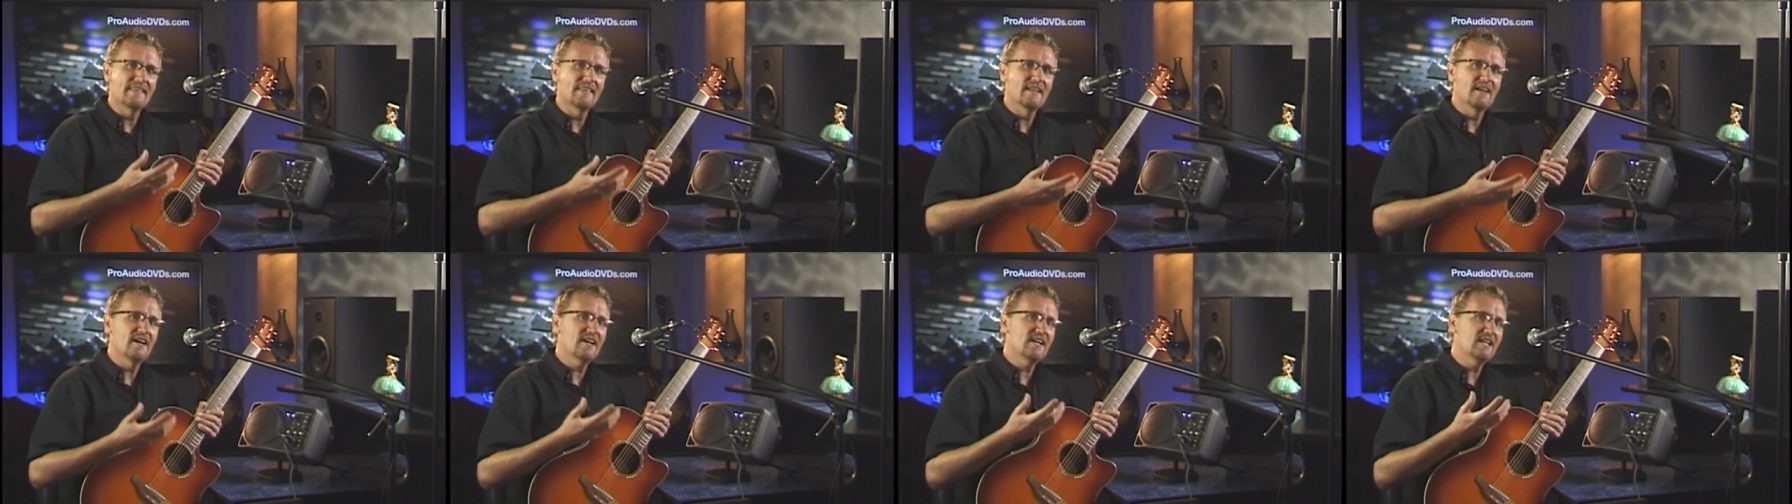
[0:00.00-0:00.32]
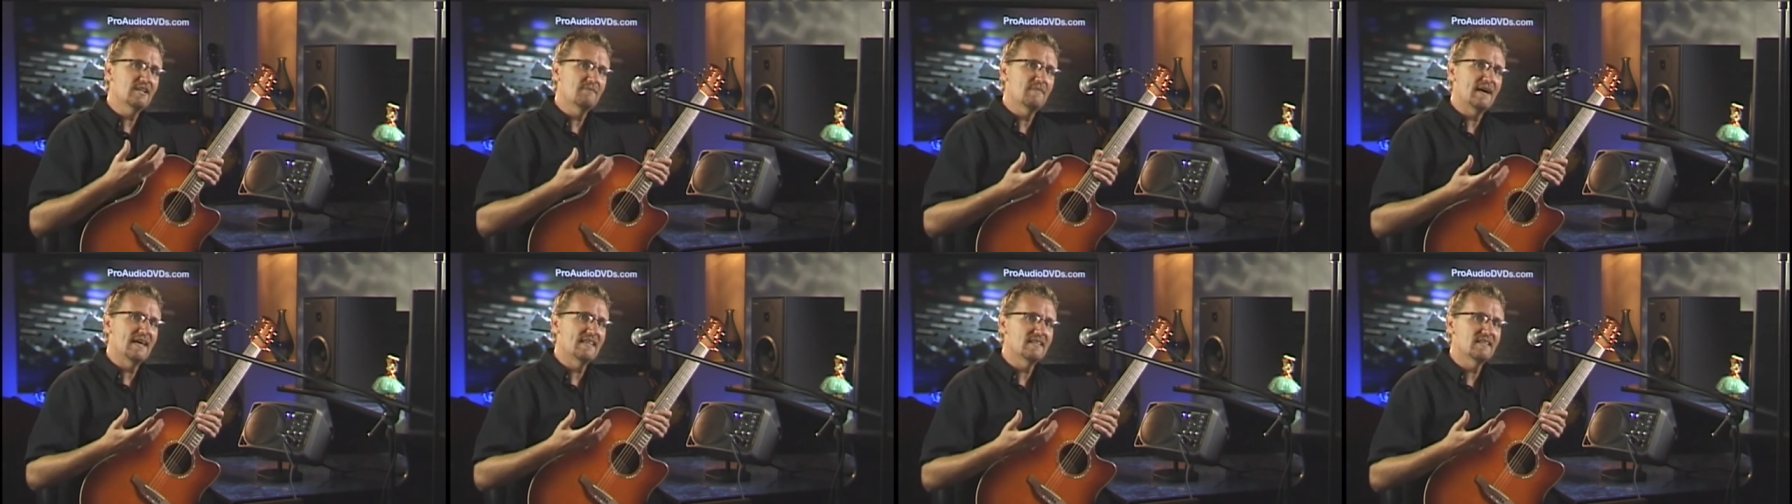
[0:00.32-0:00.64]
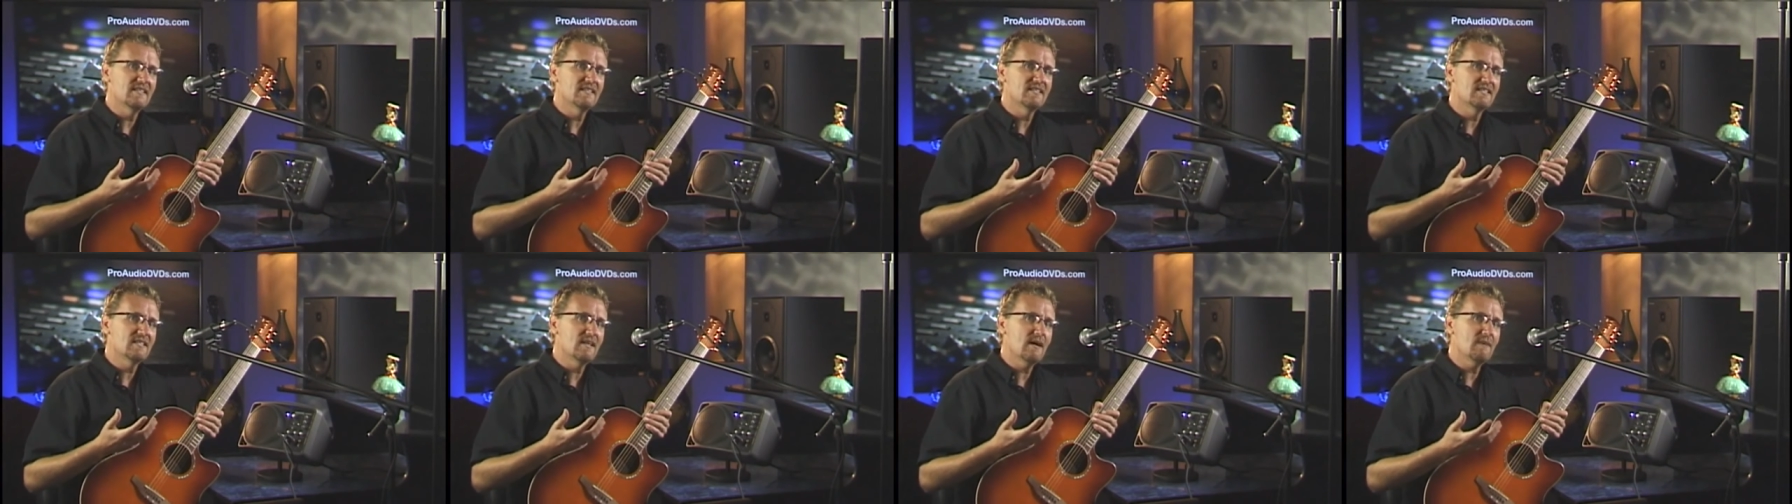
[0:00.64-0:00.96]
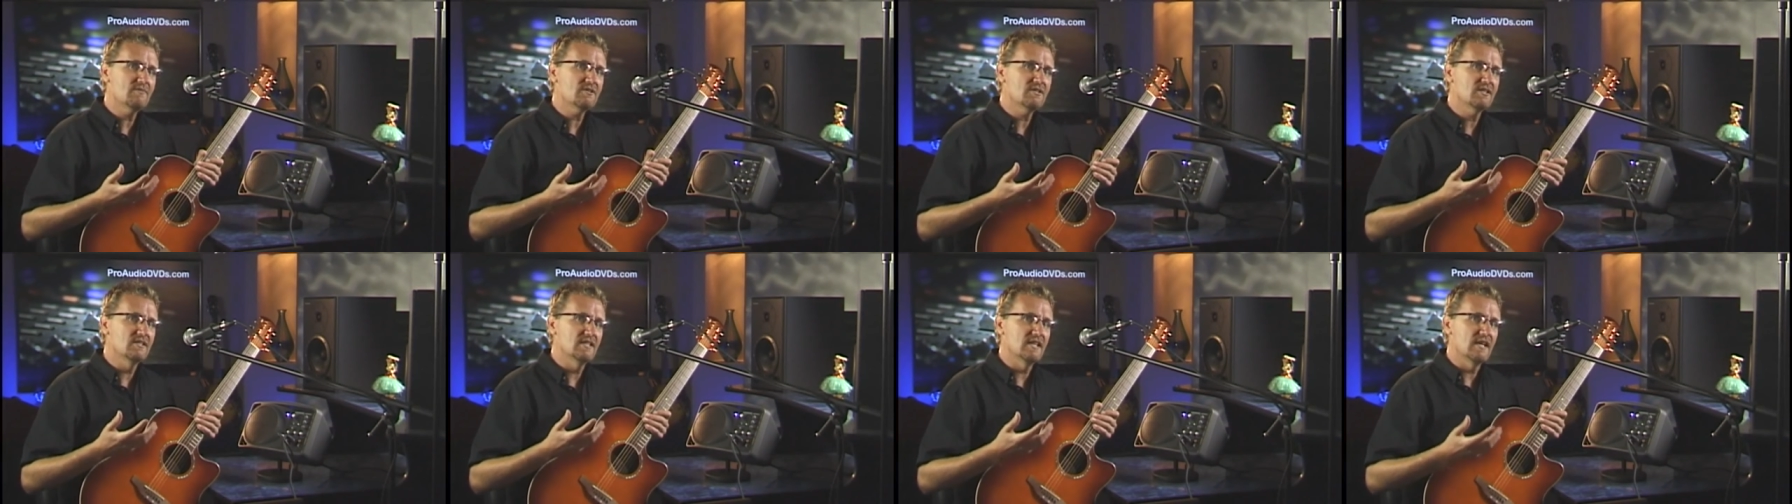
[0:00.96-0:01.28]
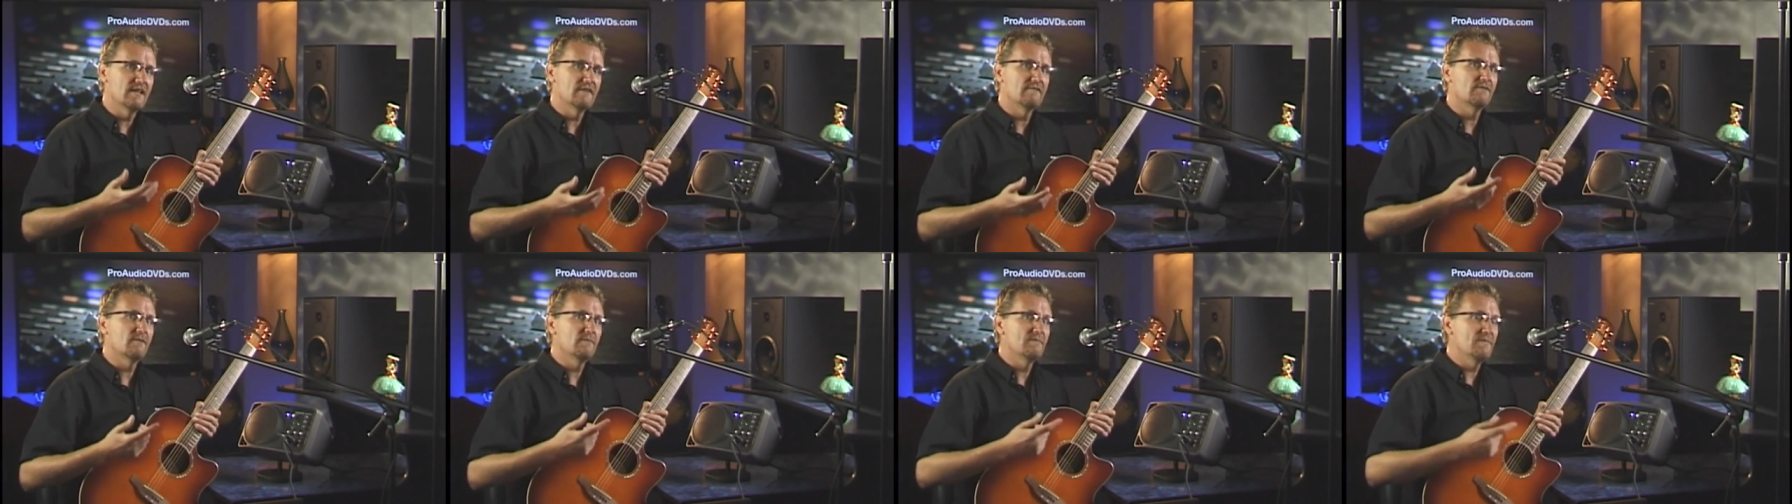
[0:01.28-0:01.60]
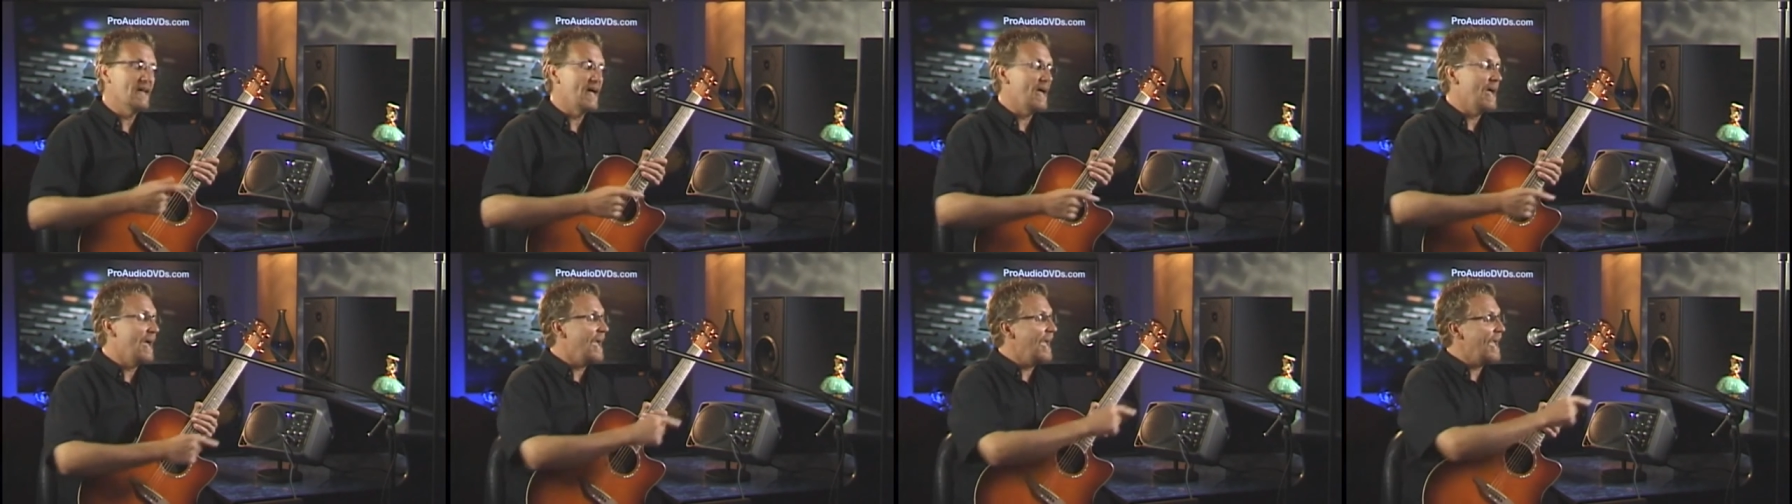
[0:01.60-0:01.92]
then I could make the assumption that from
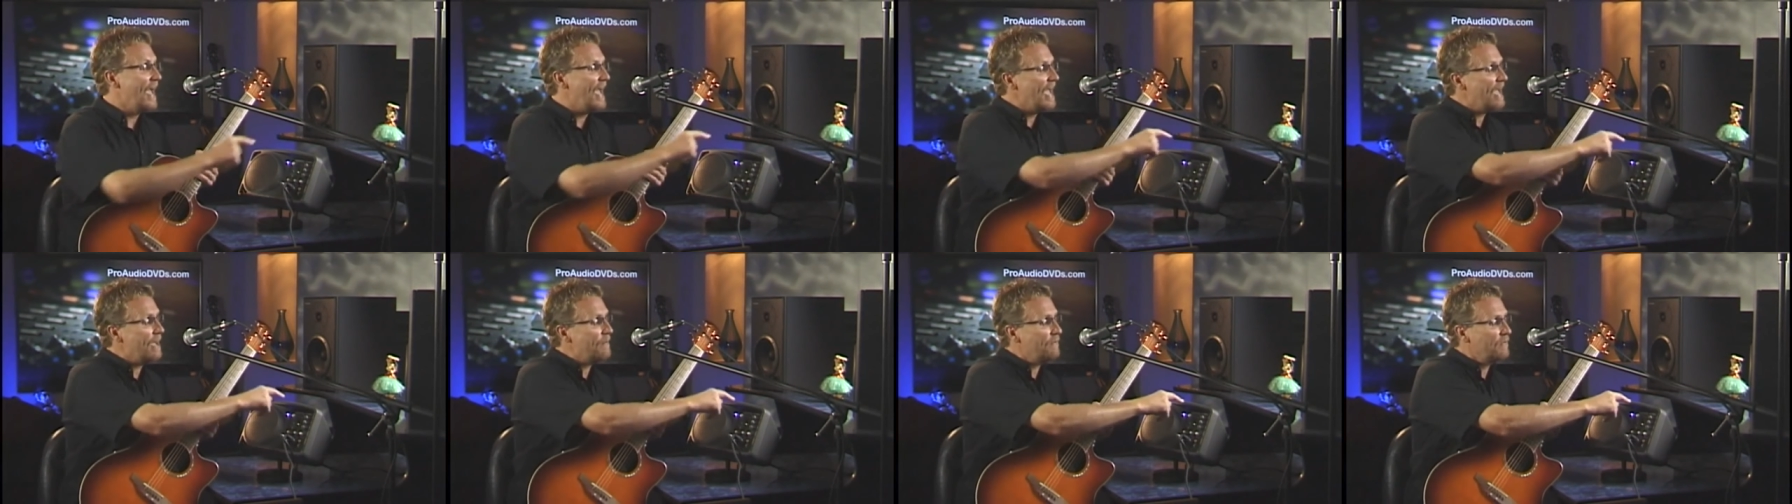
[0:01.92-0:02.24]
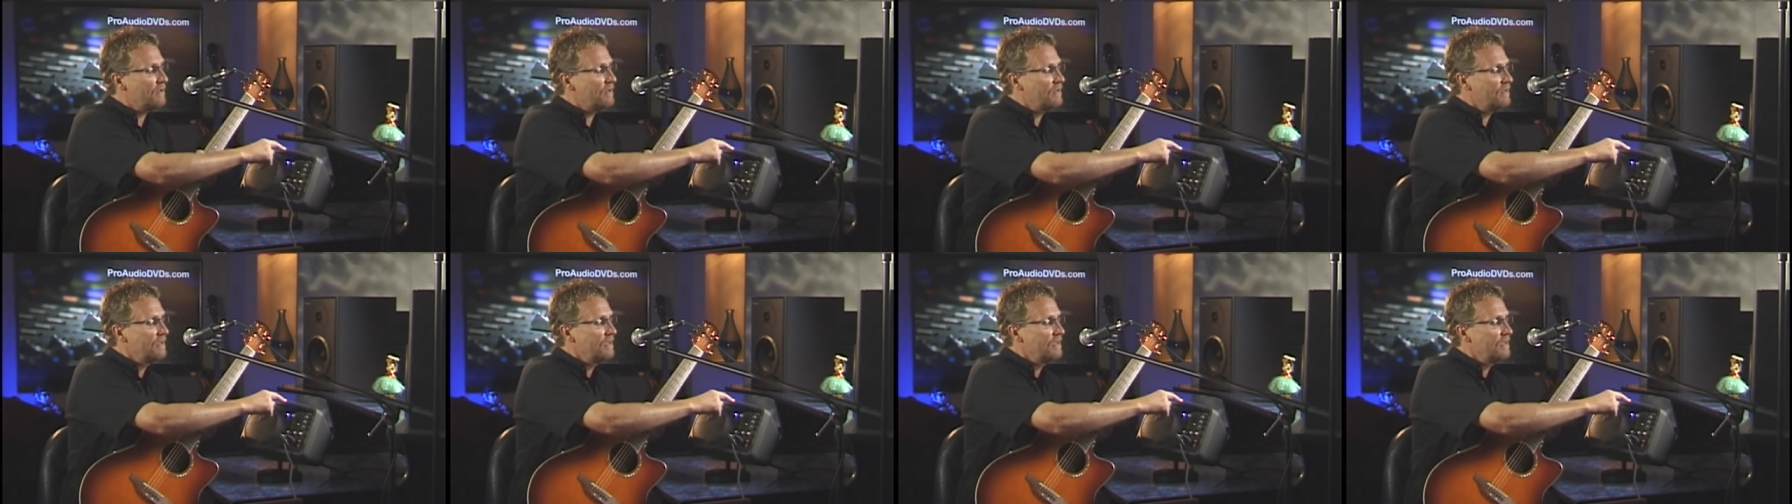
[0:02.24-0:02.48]
the amp